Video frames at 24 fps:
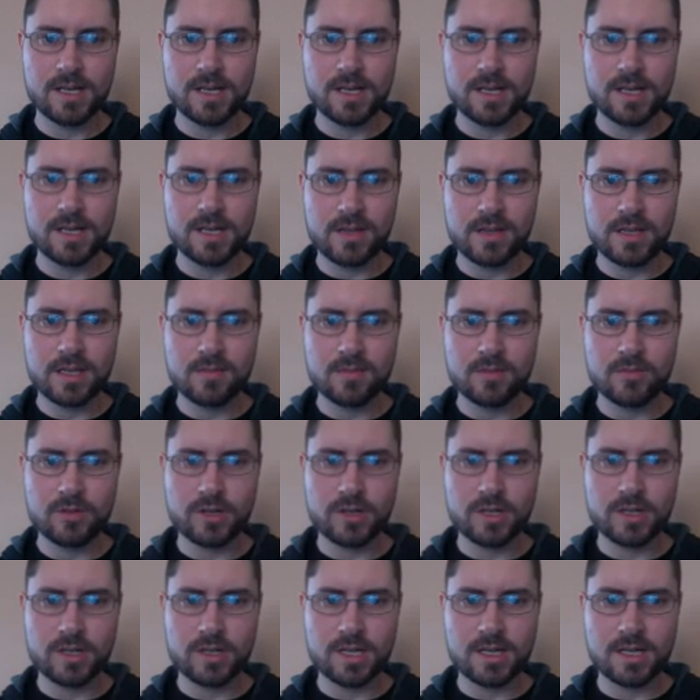and then I can put a
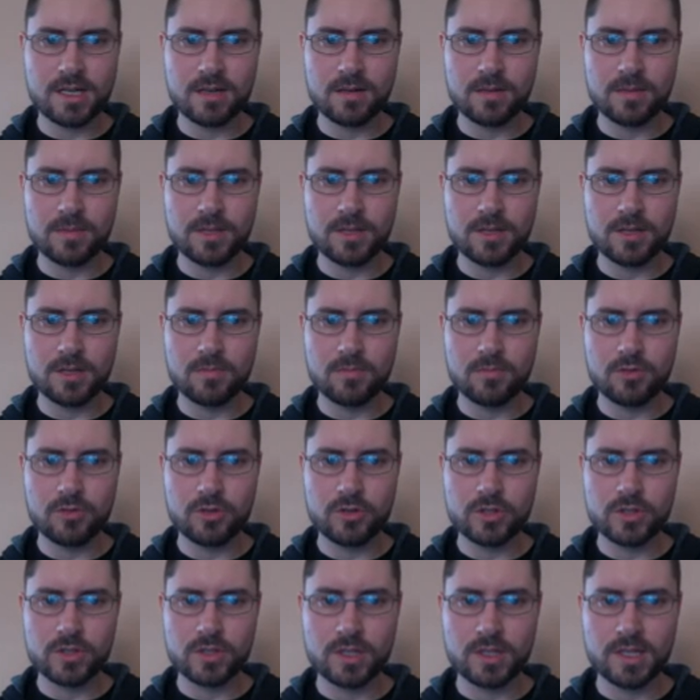dot up here and push
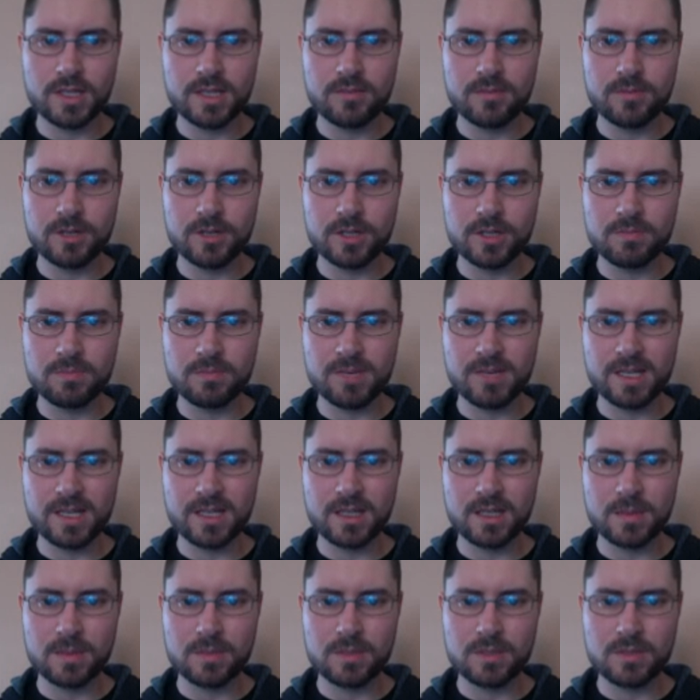the light parts back
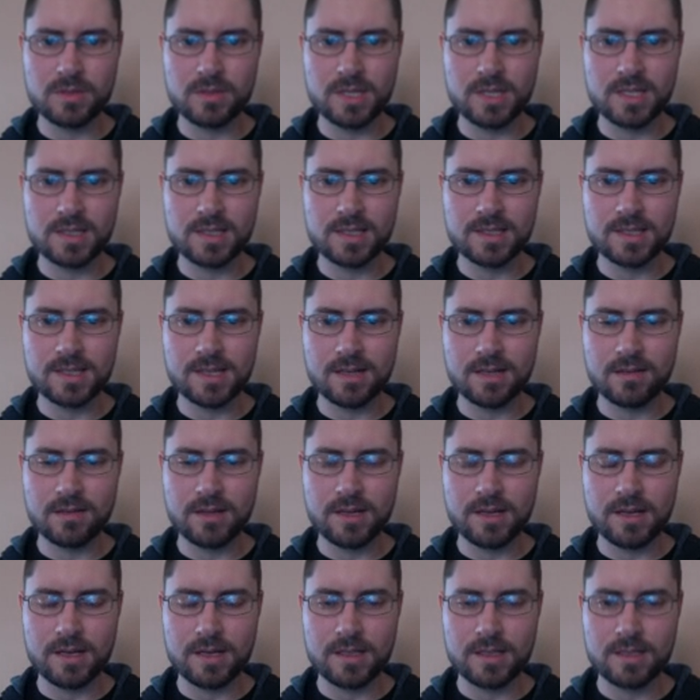up so they stay
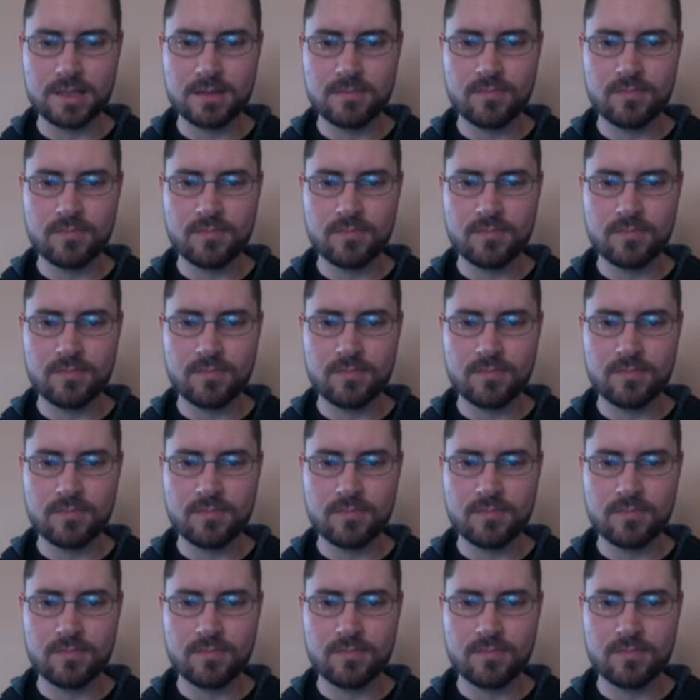light.